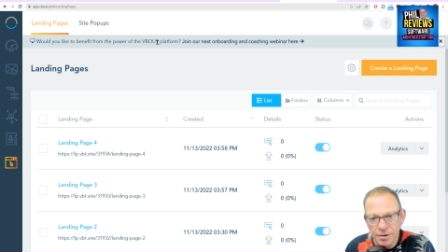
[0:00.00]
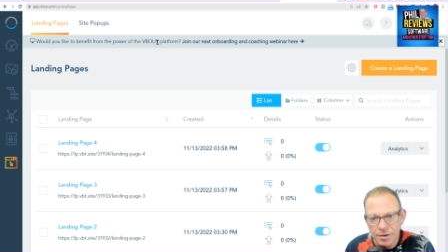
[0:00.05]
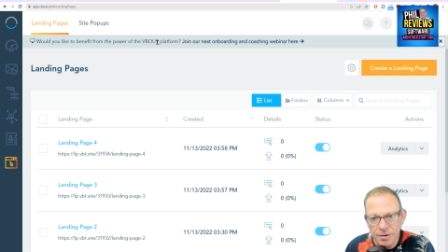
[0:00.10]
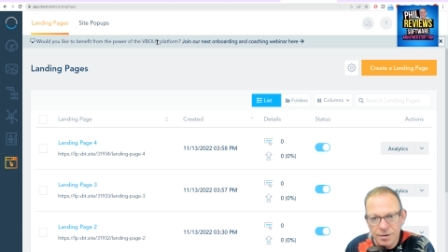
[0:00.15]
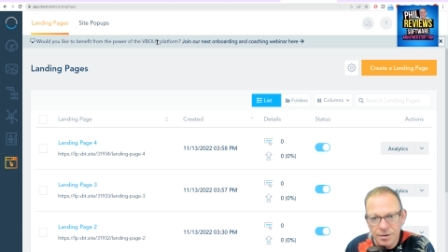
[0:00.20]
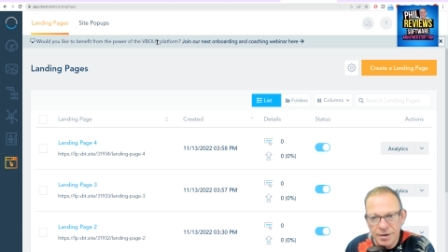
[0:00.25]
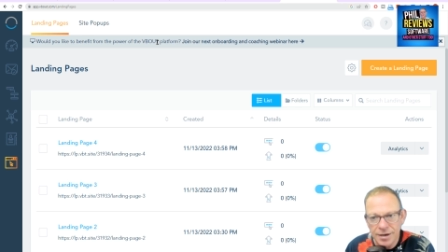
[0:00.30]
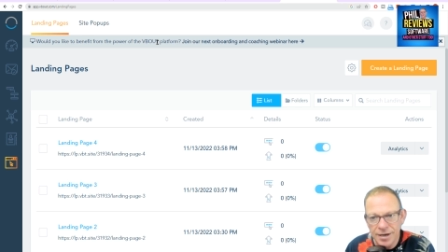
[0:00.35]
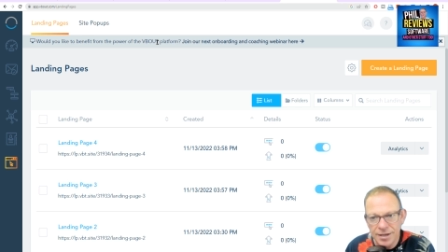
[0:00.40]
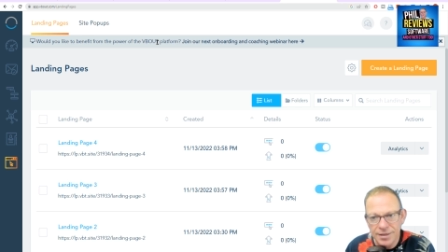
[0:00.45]

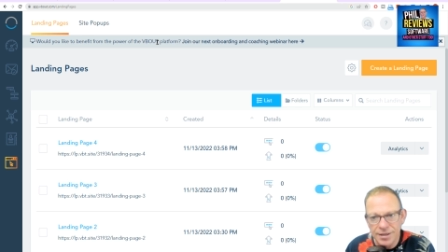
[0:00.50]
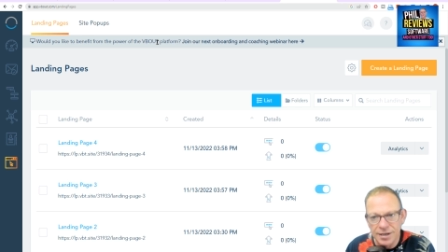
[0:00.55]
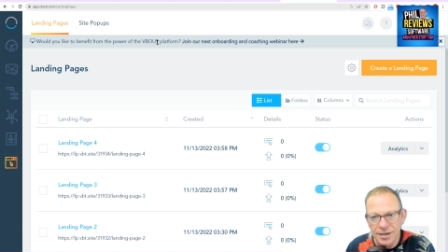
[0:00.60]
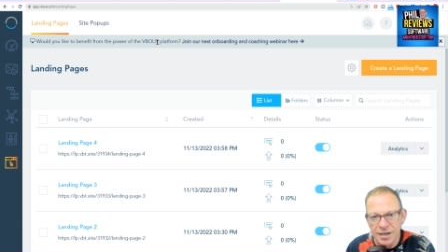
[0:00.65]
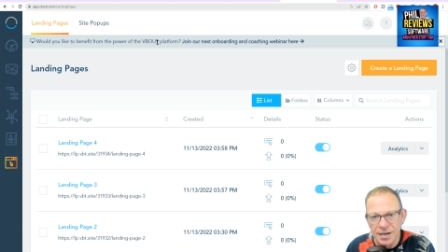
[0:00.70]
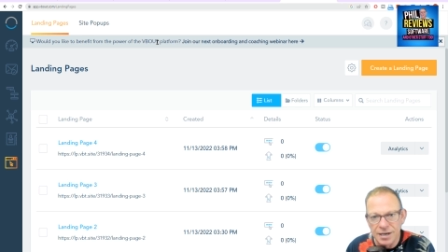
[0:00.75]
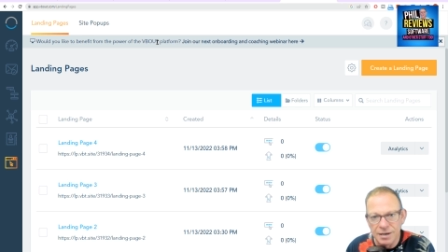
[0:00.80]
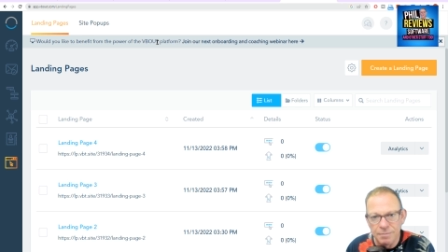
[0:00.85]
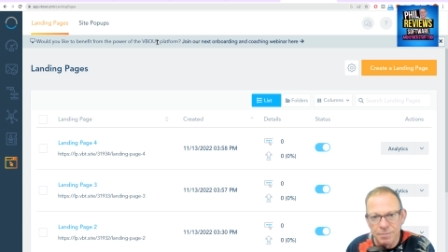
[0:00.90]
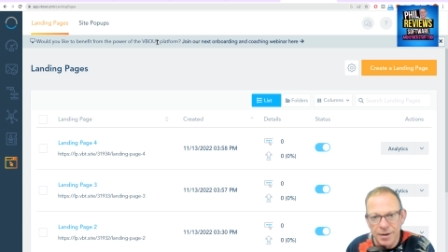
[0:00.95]
hit that
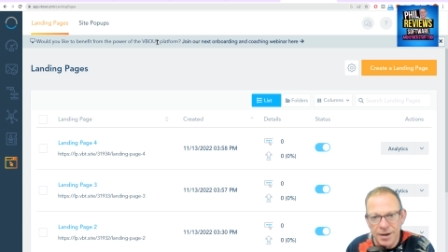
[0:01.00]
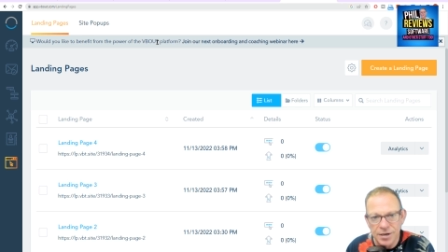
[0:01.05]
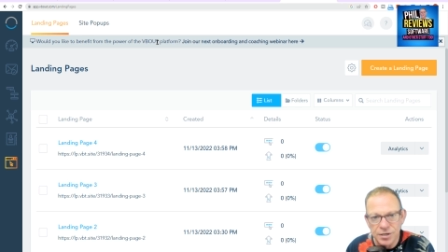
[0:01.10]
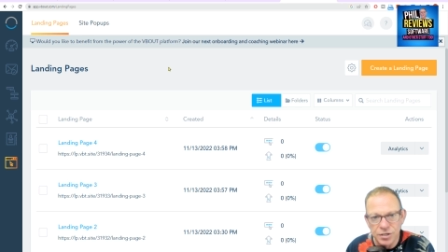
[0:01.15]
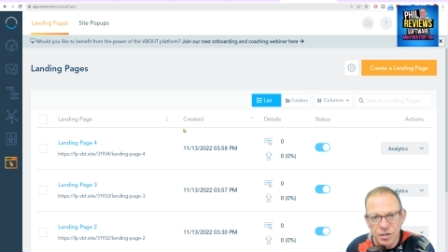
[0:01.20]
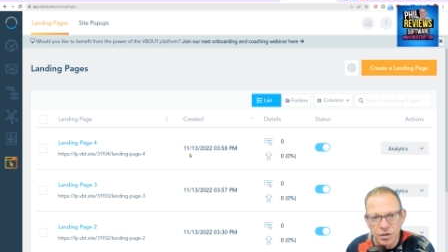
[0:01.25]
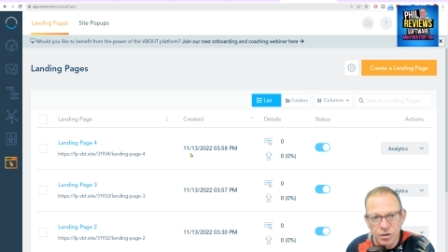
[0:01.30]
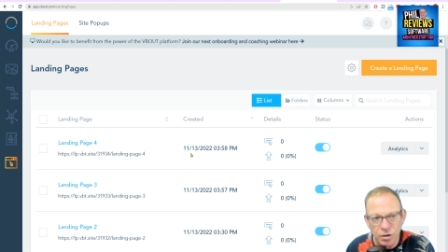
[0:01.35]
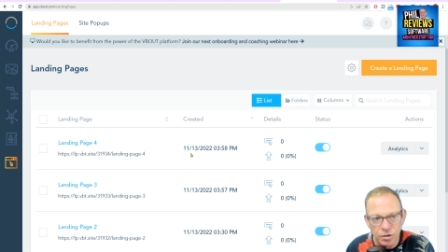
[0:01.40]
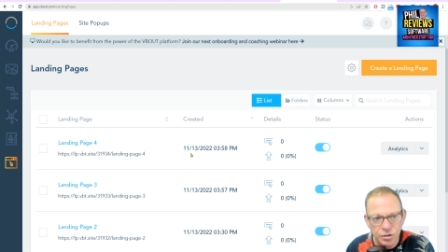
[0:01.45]
landing page
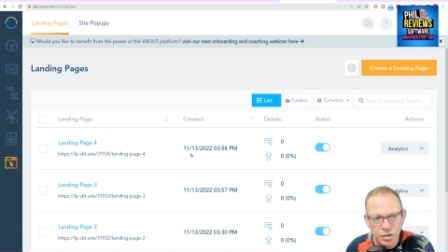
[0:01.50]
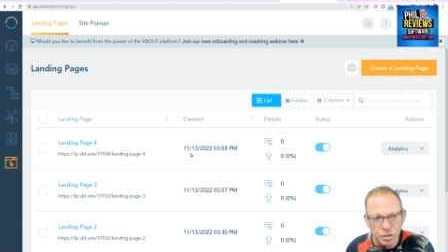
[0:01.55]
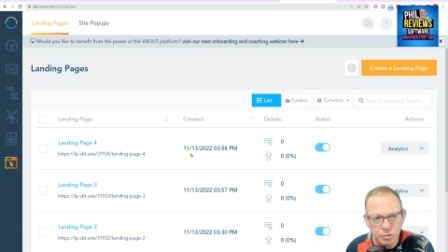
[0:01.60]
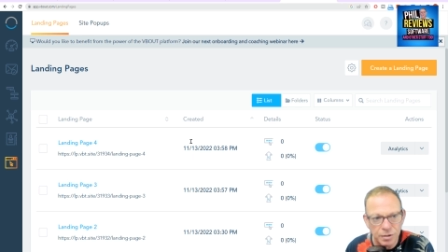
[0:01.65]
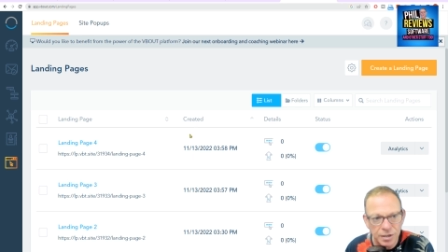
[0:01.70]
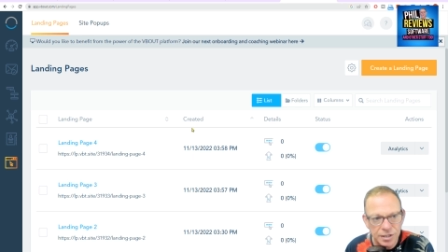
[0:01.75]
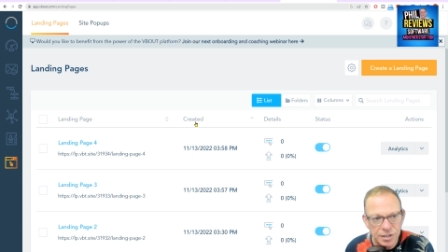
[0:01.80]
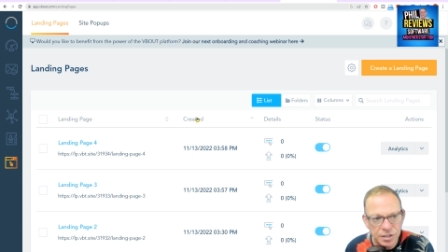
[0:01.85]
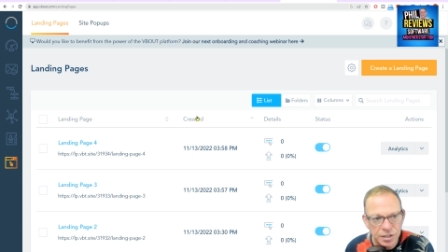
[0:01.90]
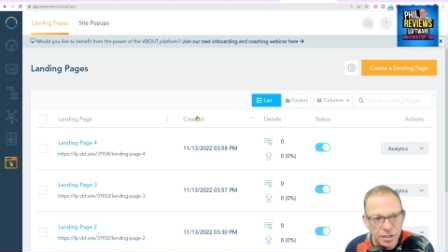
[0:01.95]
and gone to
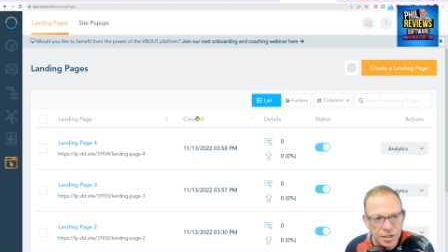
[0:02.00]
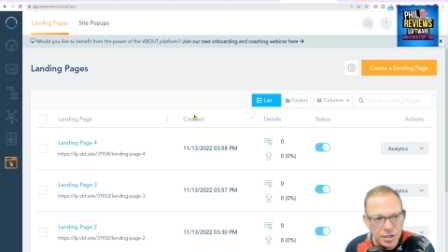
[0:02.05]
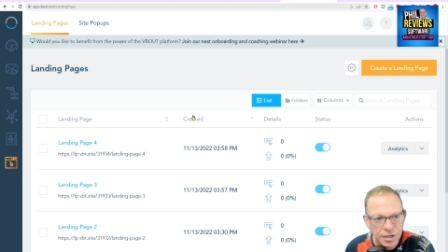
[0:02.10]
it,